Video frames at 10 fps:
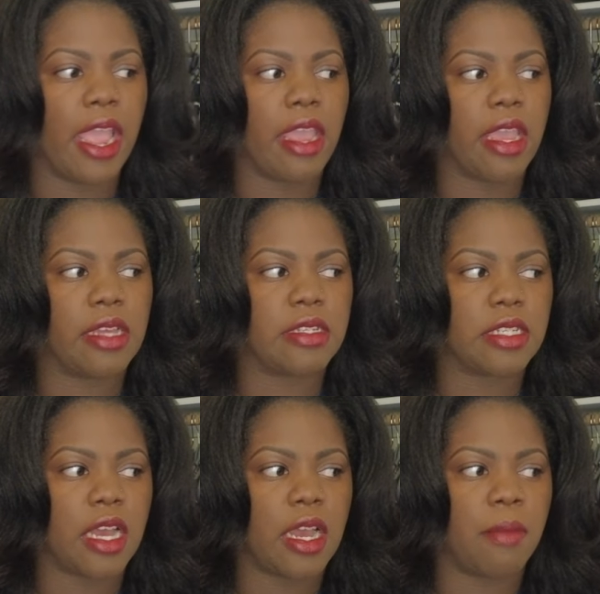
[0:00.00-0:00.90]
And
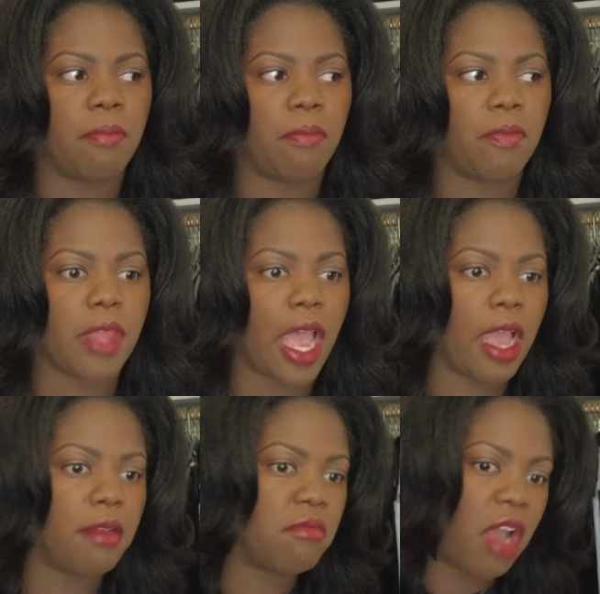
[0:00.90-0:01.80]

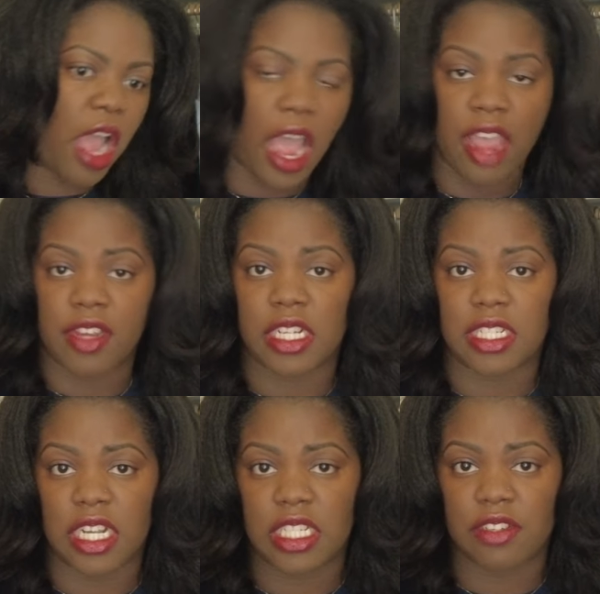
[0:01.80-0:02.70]
I have an
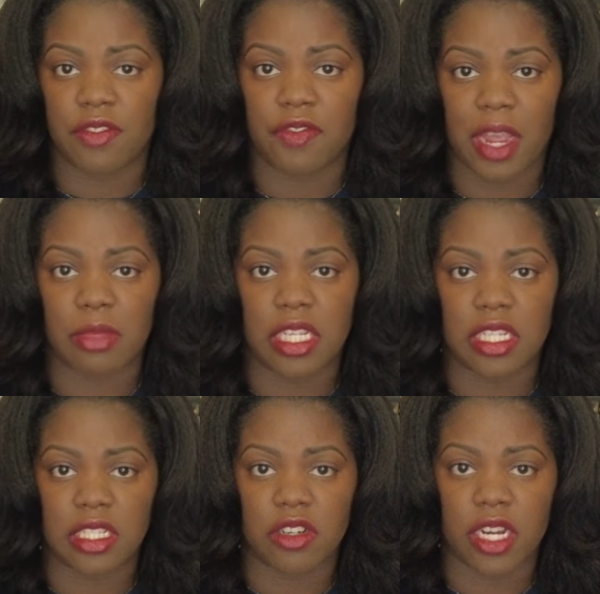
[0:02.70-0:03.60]
extensive family
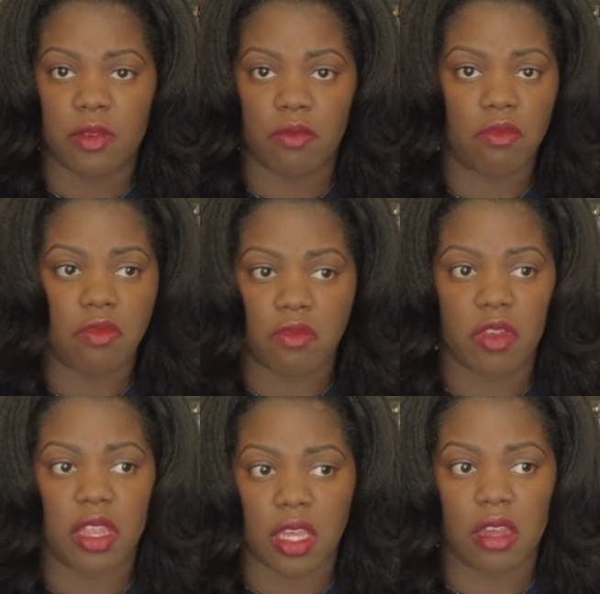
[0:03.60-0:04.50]
history
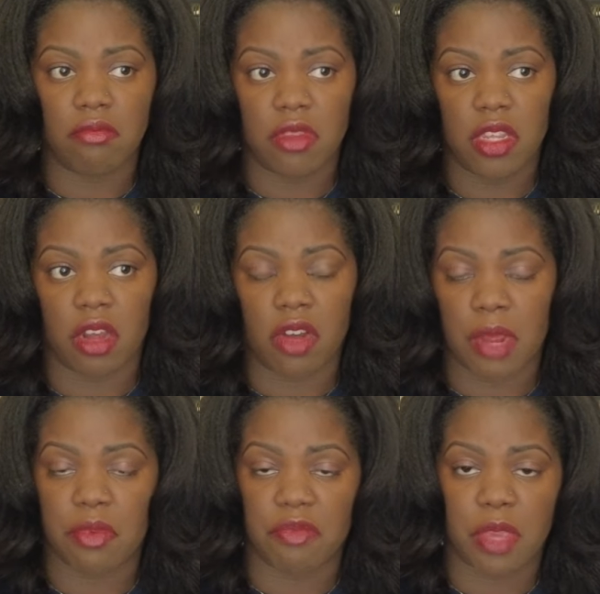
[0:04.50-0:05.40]
with, you know, a
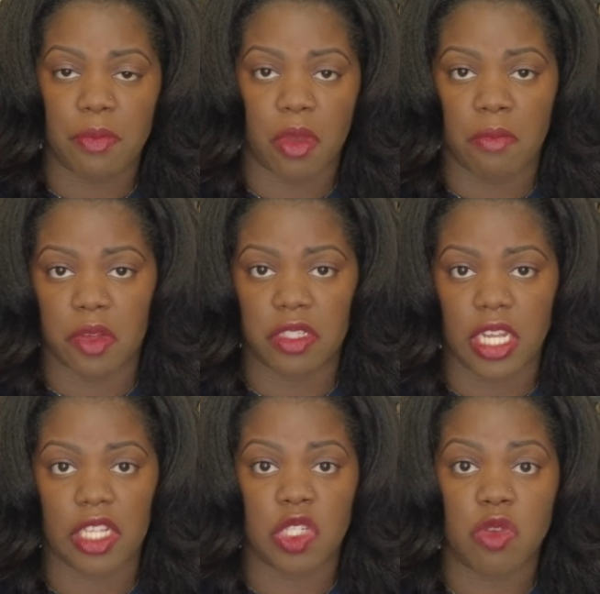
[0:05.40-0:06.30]
number of people on both
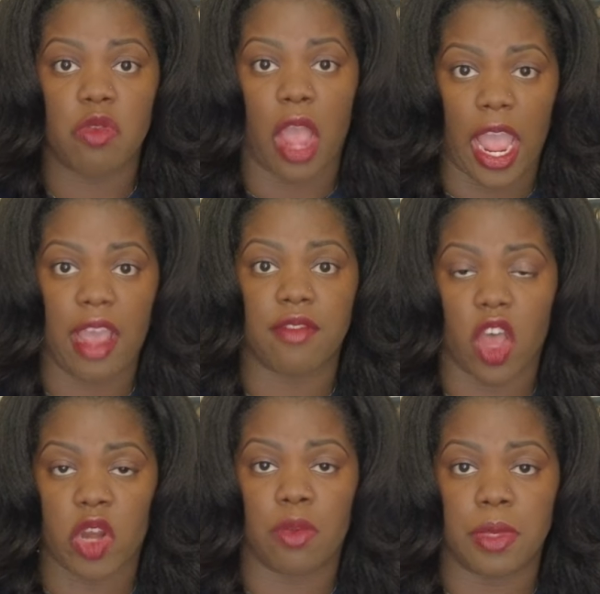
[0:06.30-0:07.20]
sides who have
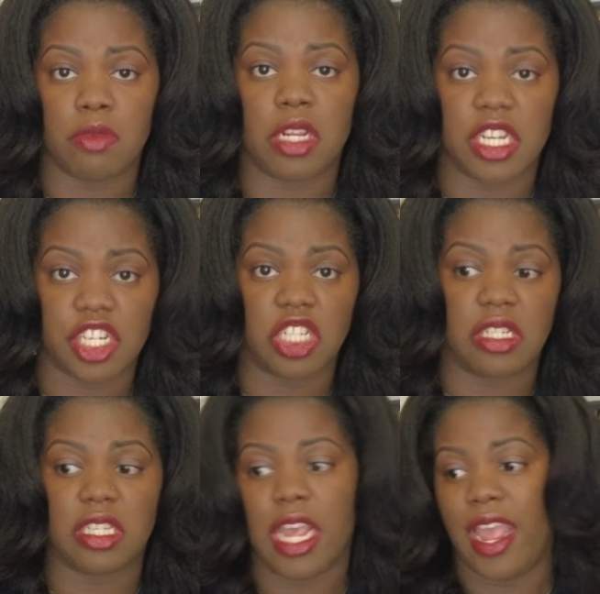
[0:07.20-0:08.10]
autoimmune
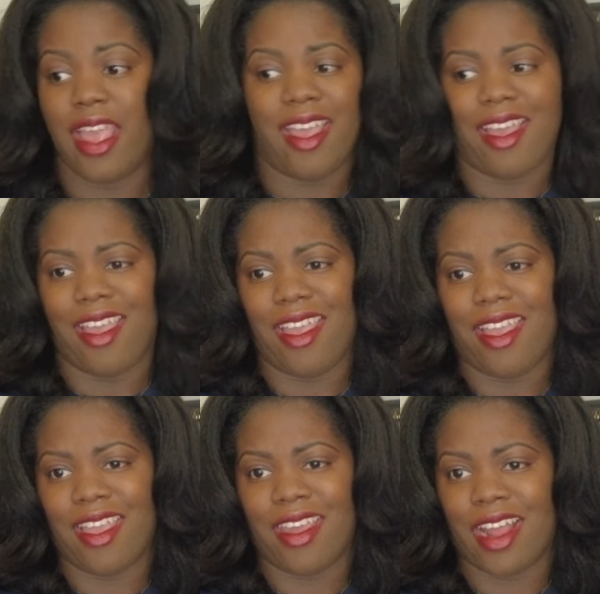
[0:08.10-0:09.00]
conditions.
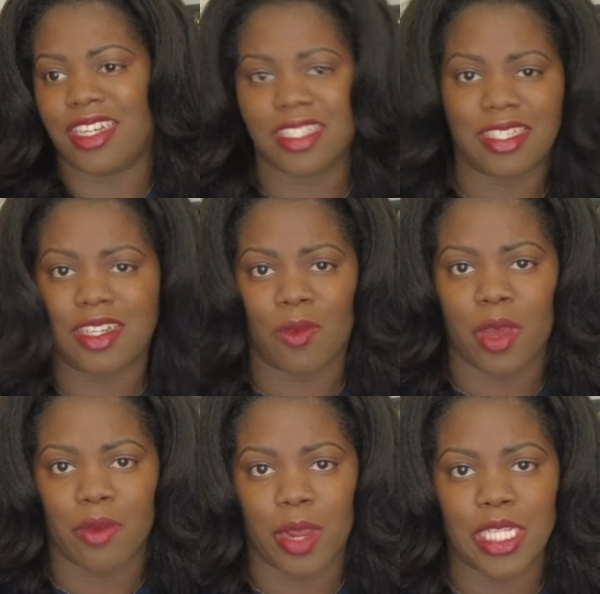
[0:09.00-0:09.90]
And I just don't
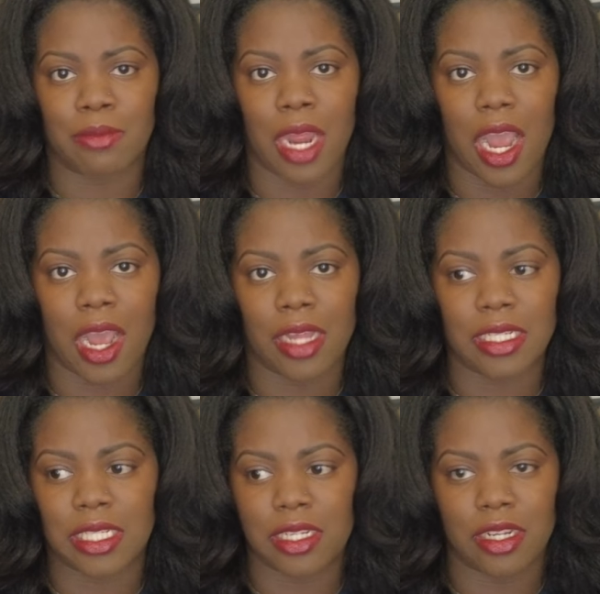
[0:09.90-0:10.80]
want to raise my
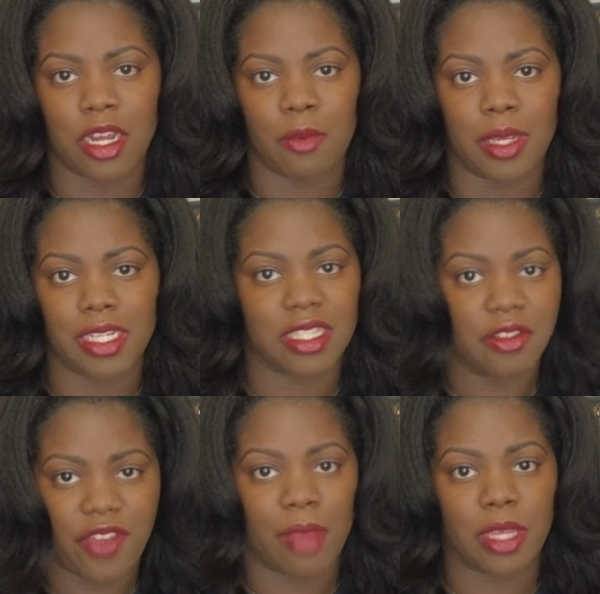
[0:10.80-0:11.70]
odds, you know, because the
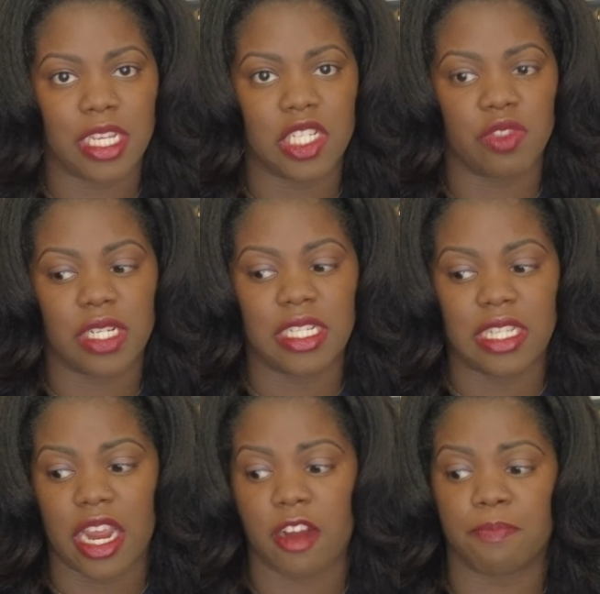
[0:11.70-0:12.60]
family history is
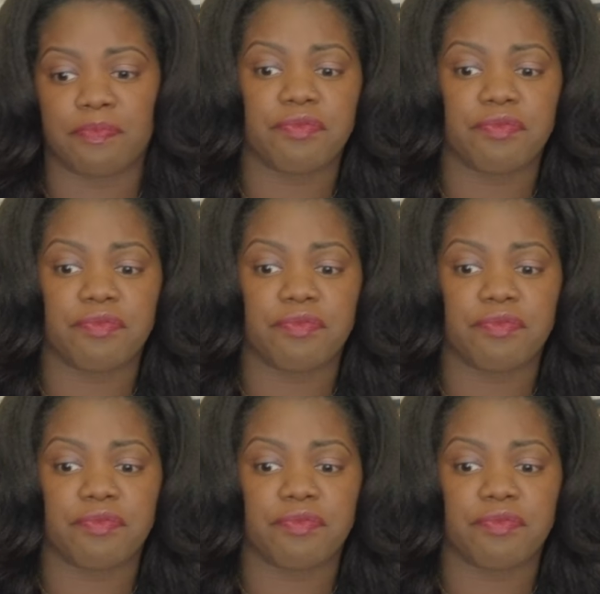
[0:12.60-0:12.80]
there.